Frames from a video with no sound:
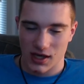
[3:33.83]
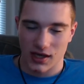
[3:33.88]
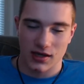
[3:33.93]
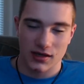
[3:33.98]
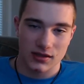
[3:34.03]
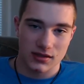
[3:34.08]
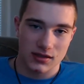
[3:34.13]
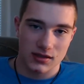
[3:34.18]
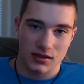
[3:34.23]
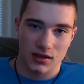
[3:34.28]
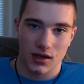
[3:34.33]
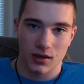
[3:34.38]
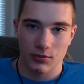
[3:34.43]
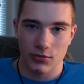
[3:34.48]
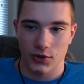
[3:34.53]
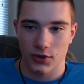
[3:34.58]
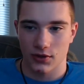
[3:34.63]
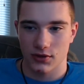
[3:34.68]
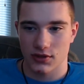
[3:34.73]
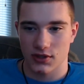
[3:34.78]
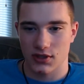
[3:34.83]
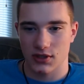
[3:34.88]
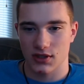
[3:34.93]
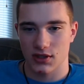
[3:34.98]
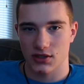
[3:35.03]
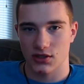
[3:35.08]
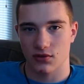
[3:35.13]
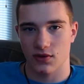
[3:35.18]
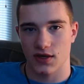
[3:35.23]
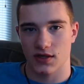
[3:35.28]
edits, uploads, and then
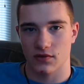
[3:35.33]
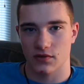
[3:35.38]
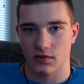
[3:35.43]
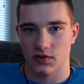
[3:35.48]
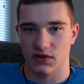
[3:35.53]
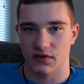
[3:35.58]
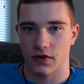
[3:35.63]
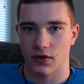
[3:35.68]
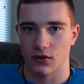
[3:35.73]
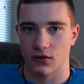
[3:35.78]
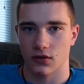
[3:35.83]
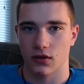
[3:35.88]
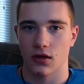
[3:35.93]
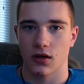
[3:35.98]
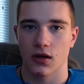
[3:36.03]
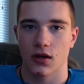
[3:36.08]
does the rest from his phone.